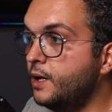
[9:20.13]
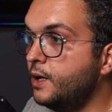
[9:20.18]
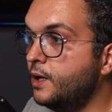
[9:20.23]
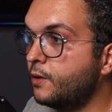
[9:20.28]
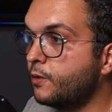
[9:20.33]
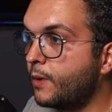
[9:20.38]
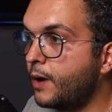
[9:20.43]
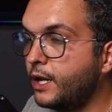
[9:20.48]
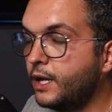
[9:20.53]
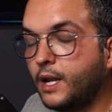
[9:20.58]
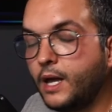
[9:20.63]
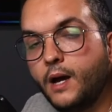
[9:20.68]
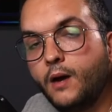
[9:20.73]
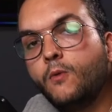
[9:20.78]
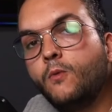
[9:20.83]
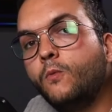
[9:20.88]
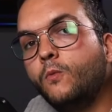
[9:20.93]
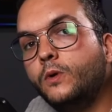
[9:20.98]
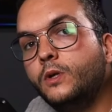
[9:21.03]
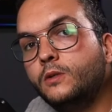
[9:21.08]
Right
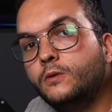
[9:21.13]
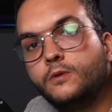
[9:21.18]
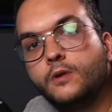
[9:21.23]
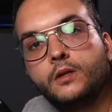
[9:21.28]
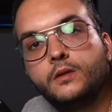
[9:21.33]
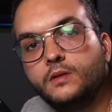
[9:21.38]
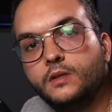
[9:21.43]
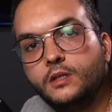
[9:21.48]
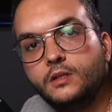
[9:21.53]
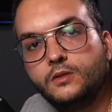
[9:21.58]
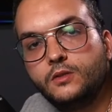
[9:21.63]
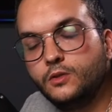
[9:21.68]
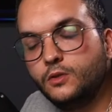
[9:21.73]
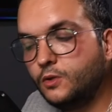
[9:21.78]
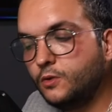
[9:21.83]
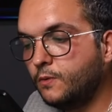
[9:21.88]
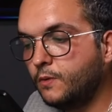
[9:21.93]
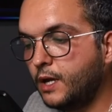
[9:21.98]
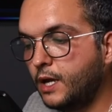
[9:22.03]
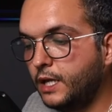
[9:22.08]
now, we do not need to
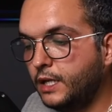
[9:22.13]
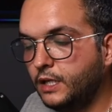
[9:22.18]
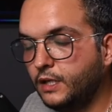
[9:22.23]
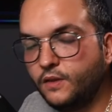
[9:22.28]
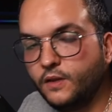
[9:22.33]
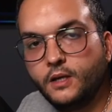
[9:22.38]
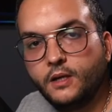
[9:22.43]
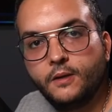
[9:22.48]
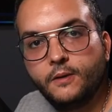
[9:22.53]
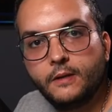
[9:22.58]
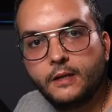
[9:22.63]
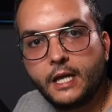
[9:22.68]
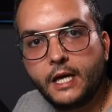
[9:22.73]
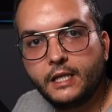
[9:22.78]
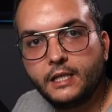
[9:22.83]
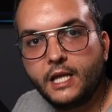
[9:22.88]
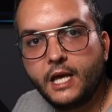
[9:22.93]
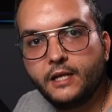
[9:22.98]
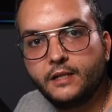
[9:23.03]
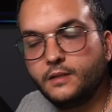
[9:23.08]
do anything
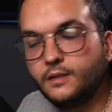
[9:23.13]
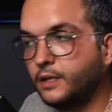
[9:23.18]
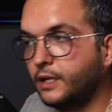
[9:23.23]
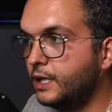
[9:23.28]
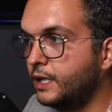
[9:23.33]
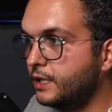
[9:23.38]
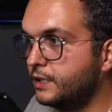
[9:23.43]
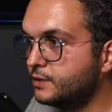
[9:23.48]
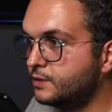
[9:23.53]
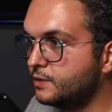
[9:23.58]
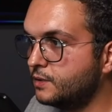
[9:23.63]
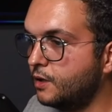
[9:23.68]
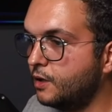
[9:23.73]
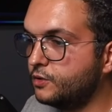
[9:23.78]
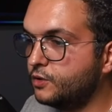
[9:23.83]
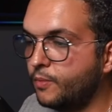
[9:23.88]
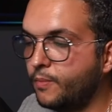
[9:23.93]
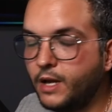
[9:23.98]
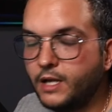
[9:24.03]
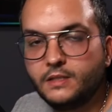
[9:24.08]
like that. It is
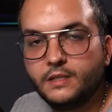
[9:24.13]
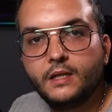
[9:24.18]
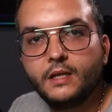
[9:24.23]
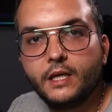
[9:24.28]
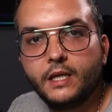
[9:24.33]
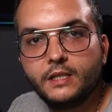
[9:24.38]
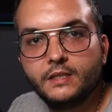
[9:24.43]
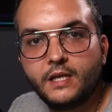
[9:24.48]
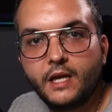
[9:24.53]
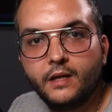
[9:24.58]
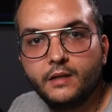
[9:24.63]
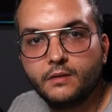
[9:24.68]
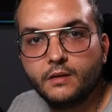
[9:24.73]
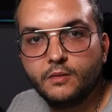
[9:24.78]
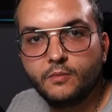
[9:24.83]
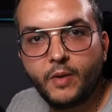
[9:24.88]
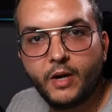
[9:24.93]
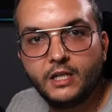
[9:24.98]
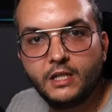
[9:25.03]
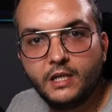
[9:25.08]
automatic, it is
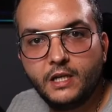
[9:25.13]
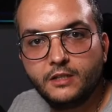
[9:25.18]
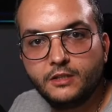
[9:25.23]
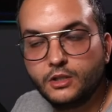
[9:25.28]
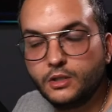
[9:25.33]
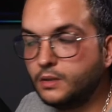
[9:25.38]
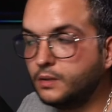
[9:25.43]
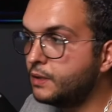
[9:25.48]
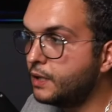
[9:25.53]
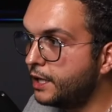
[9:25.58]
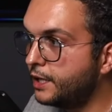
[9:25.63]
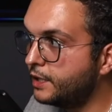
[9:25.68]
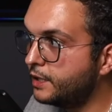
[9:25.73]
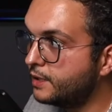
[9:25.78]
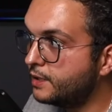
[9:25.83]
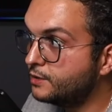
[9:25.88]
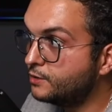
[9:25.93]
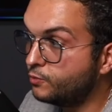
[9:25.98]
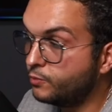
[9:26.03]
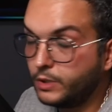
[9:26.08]
handled by the engine, and it
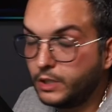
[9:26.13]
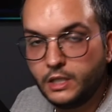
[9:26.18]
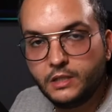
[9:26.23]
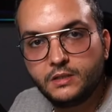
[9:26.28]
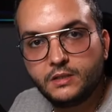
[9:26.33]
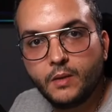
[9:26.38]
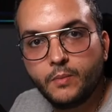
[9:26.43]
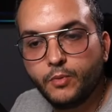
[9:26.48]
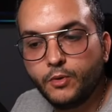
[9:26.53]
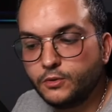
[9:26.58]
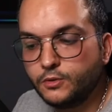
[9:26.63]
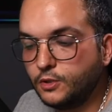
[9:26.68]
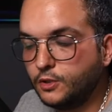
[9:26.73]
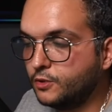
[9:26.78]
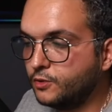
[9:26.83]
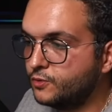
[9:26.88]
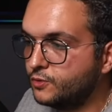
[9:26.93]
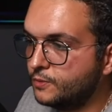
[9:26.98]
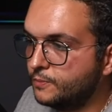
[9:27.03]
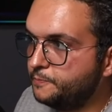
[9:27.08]
is really simple to
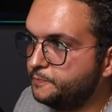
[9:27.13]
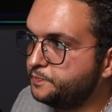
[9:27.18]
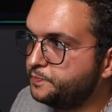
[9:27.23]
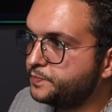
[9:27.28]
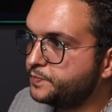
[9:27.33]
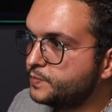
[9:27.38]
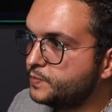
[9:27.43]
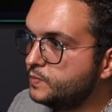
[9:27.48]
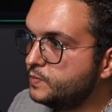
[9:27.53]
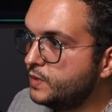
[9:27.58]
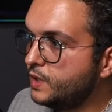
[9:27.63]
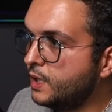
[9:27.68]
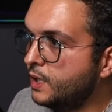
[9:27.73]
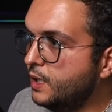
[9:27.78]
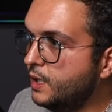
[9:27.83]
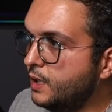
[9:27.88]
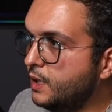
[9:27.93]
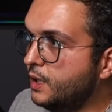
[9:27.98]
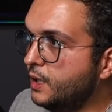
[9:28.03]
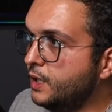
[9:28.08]
use.
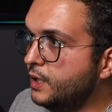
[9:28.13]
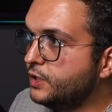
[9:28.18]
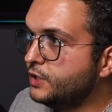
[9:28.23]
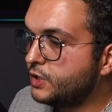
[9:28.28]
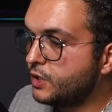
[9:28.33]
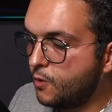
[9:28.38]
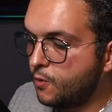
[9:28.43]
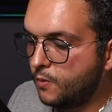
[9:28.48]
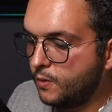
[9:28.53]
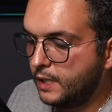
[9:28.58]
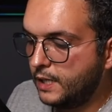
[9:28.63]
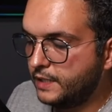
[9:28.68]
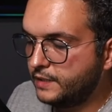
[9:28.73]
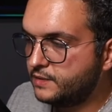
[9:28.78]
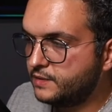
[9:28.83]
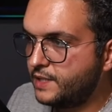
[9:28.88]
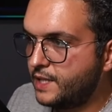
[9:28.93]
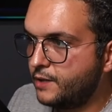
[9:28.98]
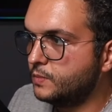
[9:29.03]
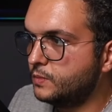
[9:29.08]
So
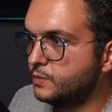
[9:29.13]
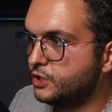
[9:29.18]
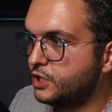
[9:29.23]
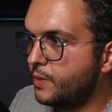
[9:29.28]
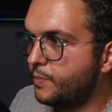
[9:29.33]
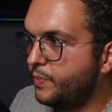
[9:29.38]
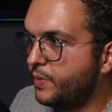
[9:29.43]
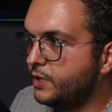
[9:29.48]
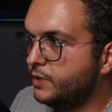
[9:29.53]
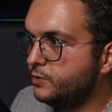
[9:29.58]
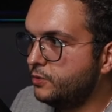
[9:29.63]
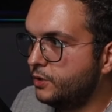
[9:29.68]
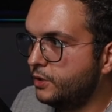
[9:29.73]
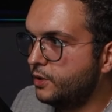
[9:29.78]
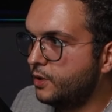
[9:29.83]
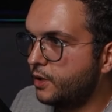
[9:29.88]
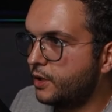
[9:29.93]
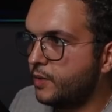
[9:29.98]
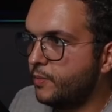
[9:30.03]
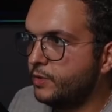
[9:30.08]
let's now jump into the
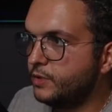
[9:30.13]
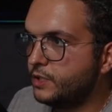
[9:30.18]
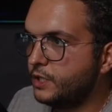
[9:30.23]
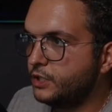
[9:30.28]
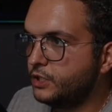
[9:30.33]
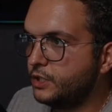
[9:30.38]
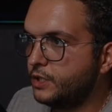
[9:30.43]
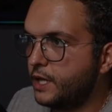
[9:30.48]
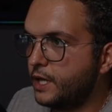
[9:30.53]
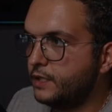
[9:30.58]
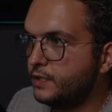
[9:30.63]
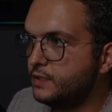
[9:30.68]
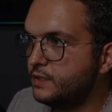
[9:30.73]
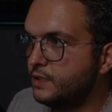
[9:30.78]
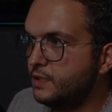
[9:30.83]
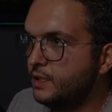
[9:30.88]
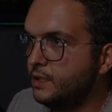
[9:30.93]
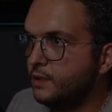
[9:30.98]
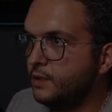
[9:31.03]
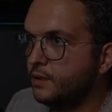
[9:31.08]
documentation and
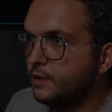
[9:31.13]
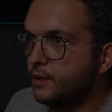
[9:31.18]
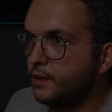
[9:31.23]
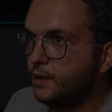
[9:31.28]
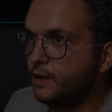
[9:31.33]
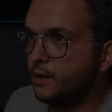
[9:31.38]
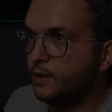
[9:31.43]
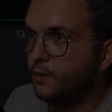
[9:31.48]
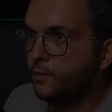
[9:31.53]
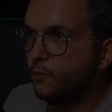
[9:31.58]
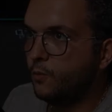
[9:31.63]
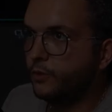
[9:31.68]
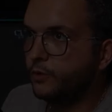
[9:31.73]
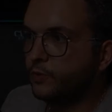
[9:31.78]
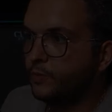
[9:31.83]
see uh, World